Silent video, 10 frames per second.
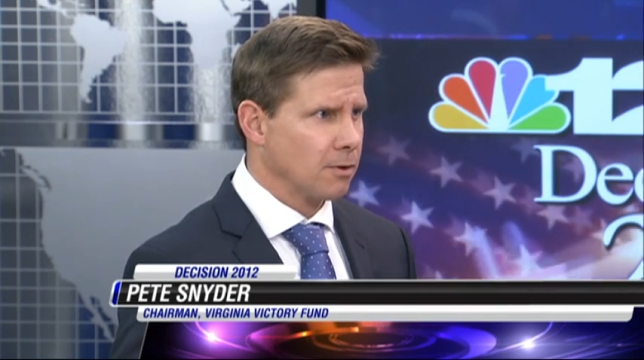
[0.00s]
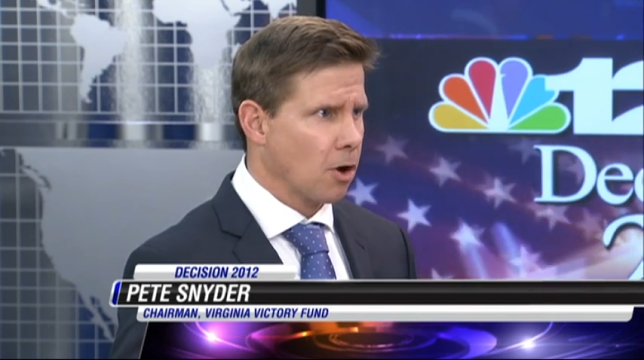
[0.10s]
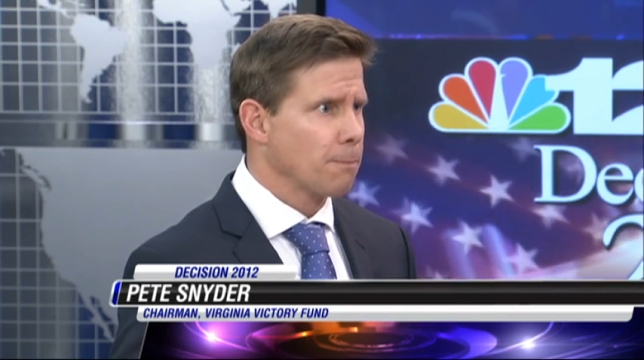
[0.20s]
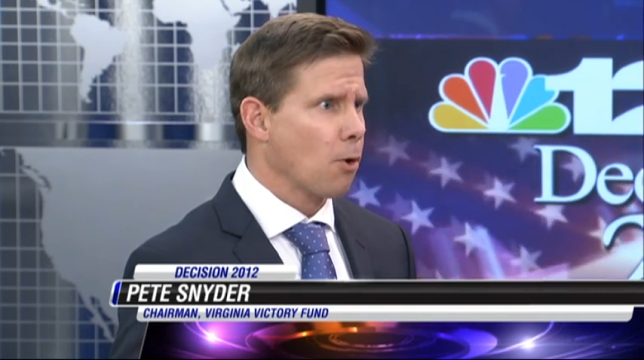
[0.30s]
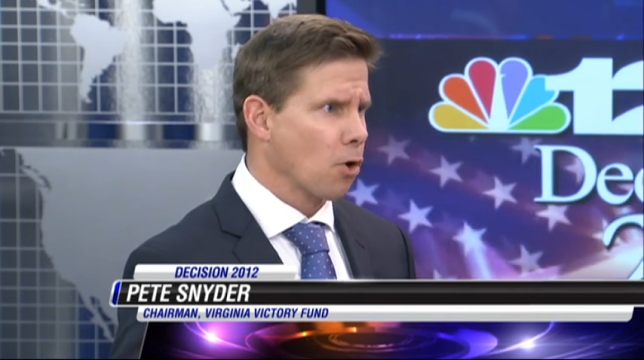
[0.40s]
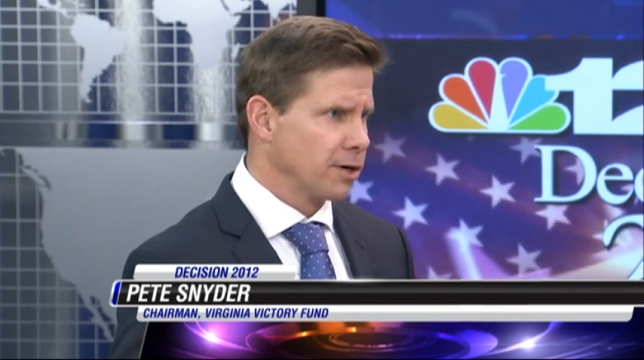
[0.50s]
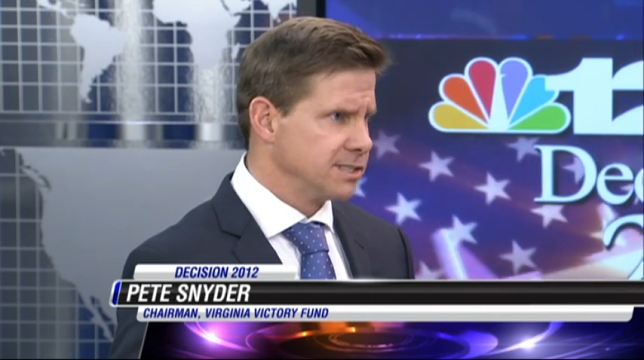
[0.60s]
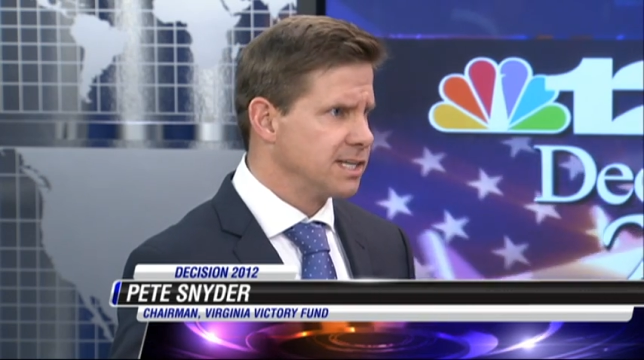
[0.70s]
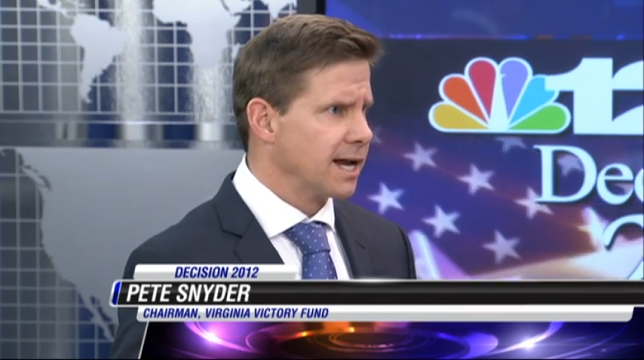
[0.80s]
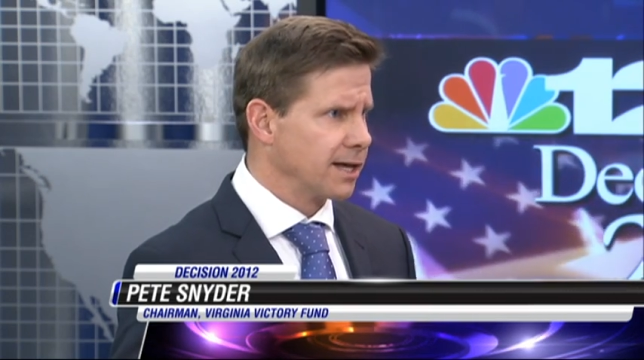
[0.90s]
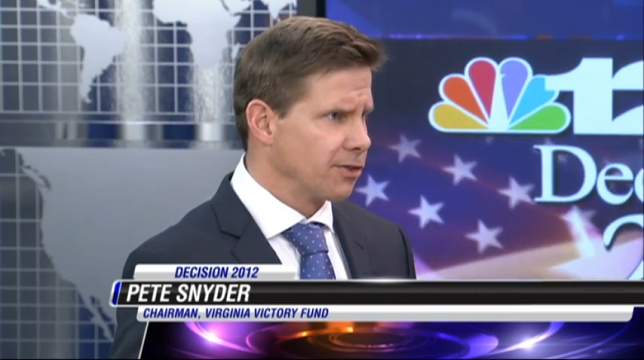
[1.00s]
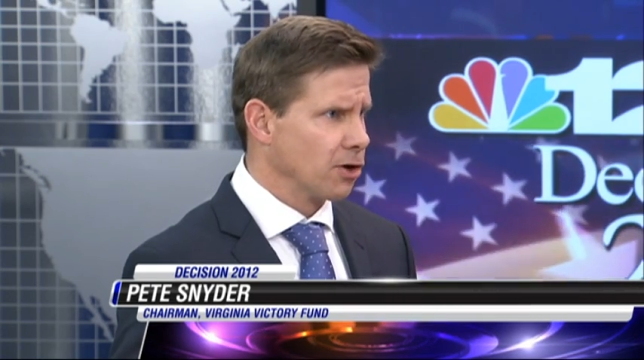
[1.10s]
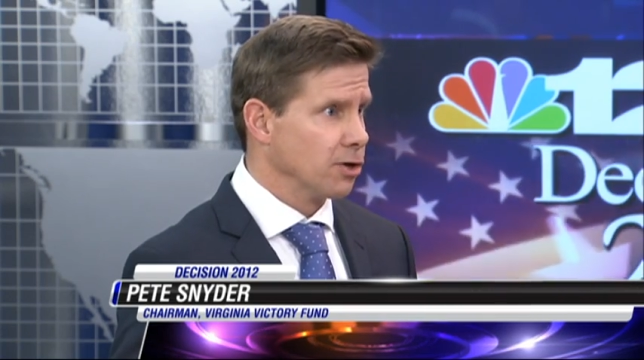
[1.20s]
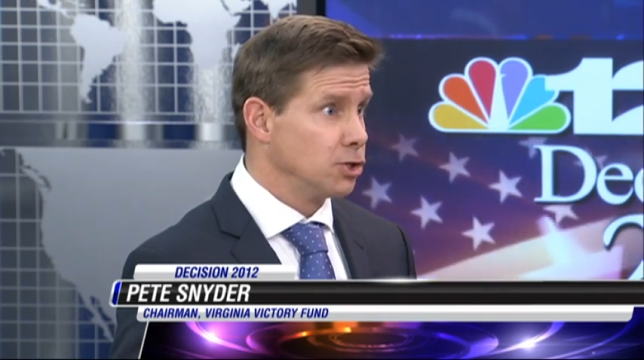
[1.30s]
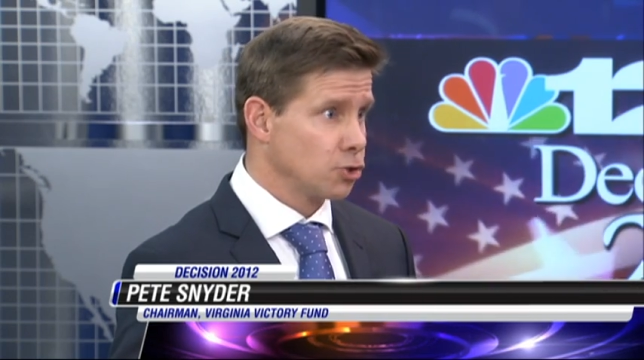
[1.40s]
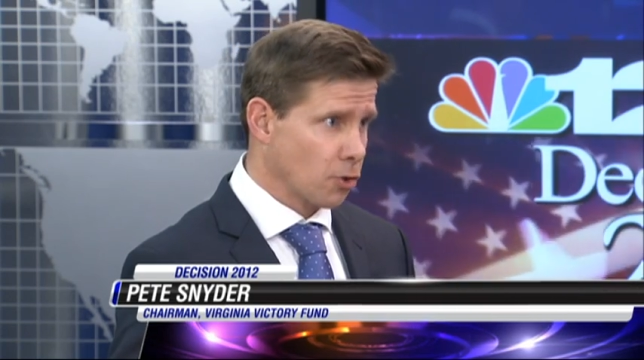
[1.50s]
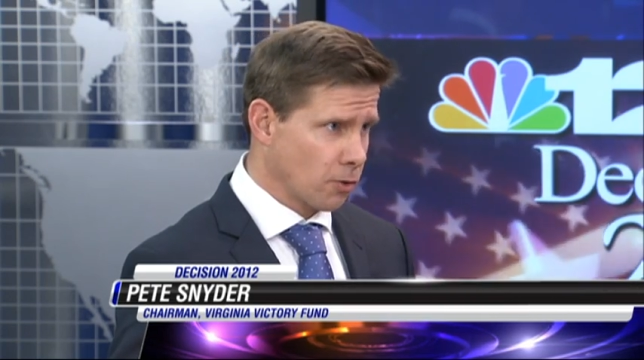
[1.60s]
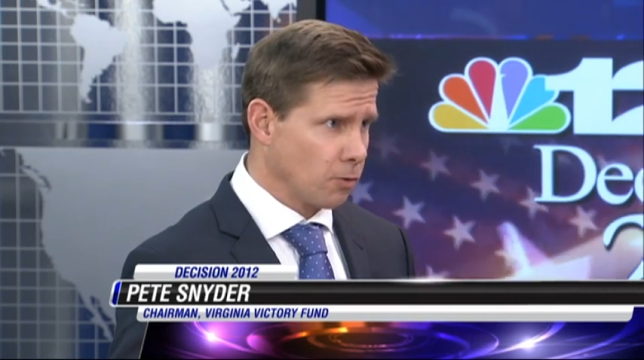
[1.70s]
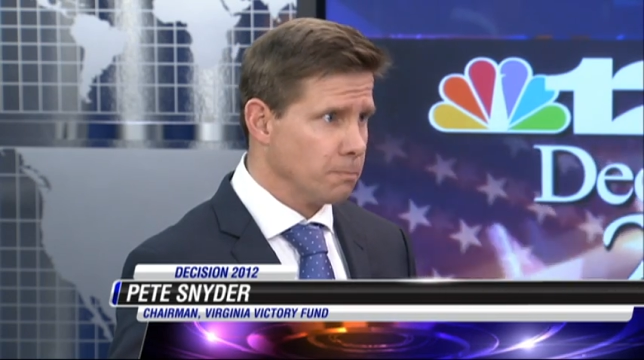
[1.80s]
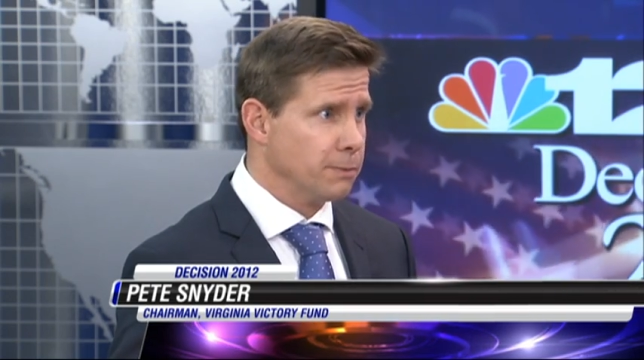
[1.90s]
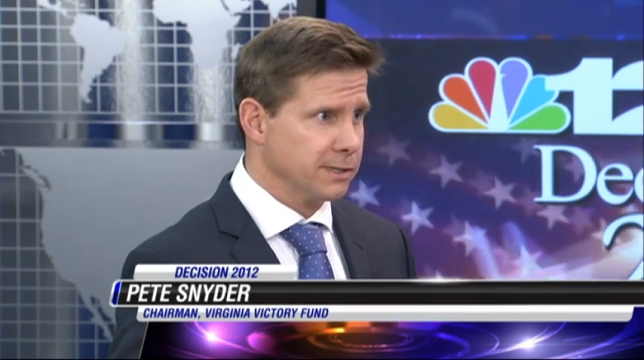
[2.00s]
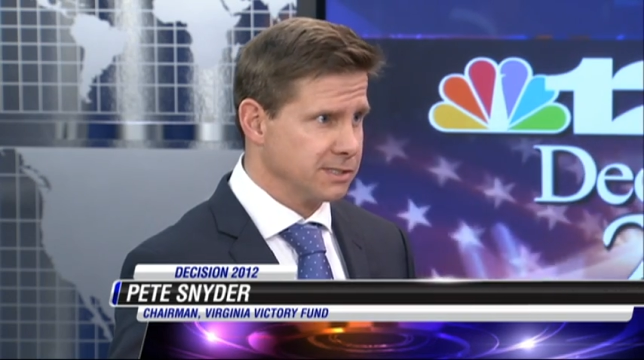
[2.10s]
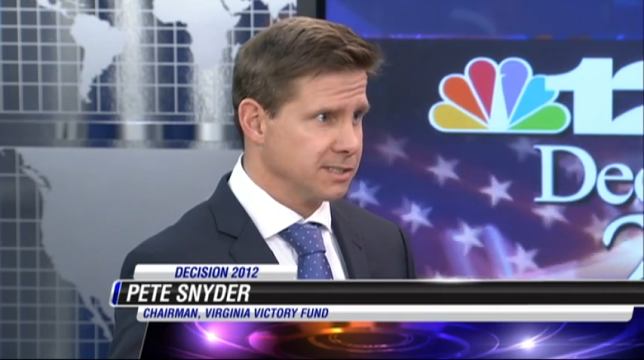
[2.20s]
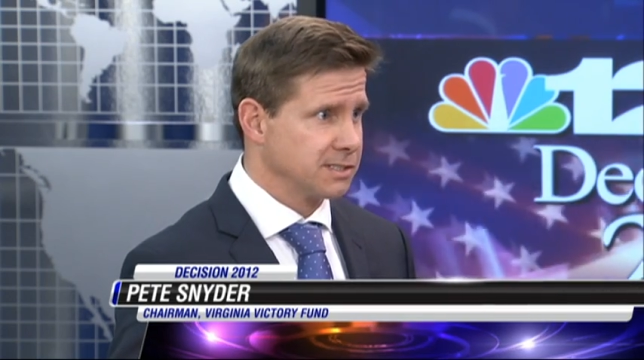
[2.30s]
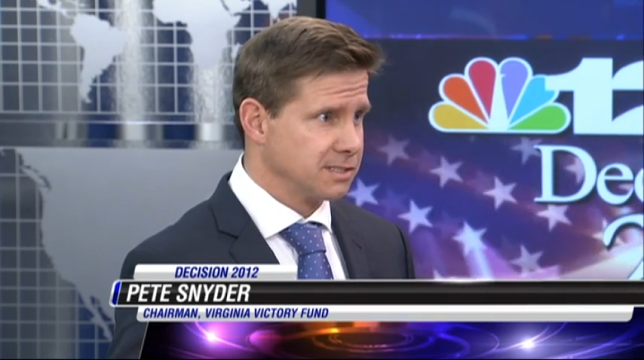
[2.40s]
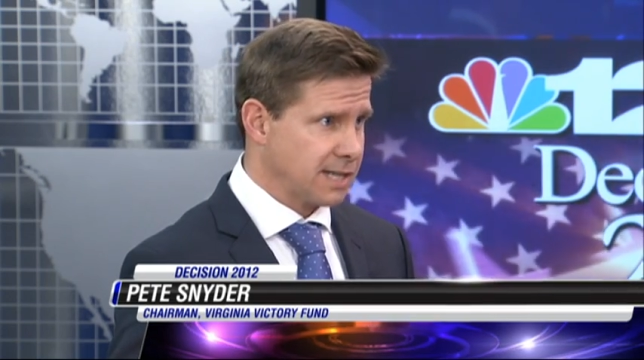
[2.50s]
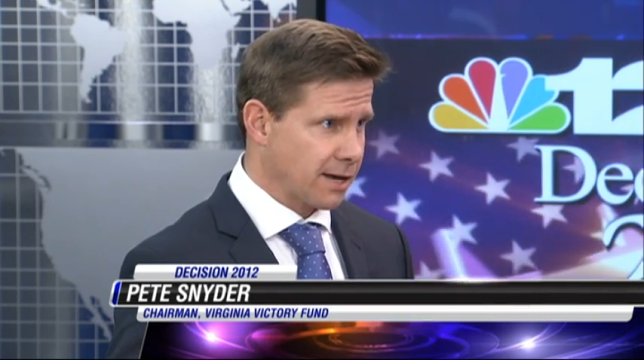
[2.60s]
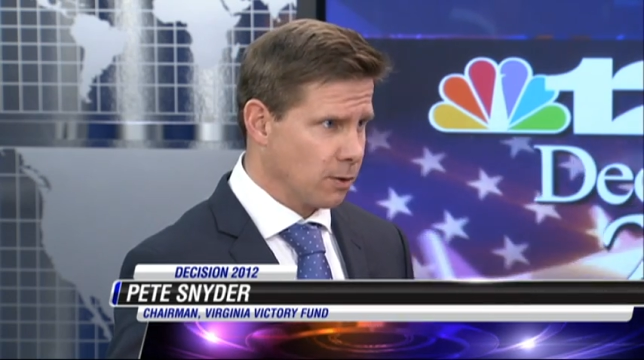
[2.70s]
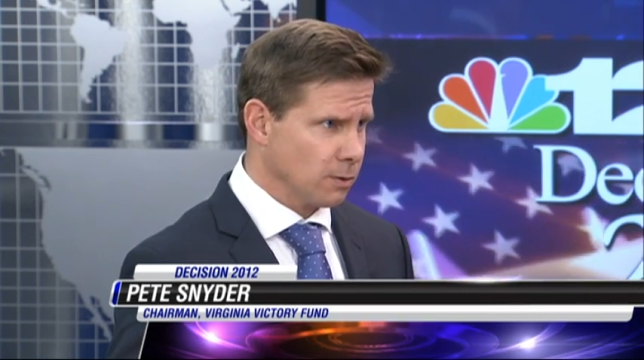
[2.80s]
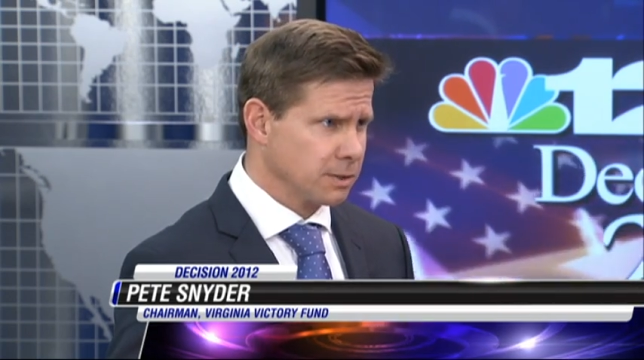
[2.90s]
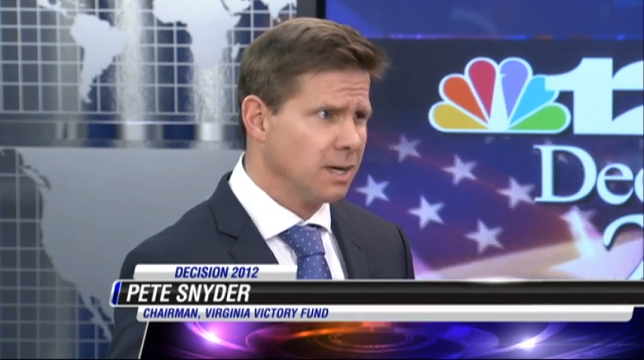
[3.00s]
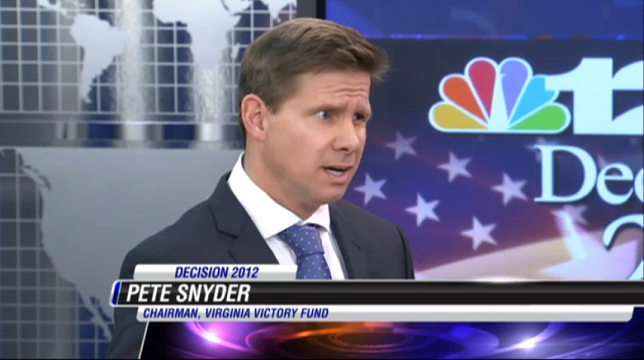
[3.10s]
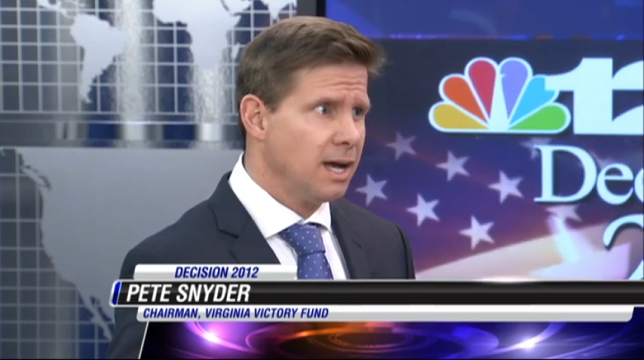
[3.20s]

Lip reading: Our party's getting their internal business settled,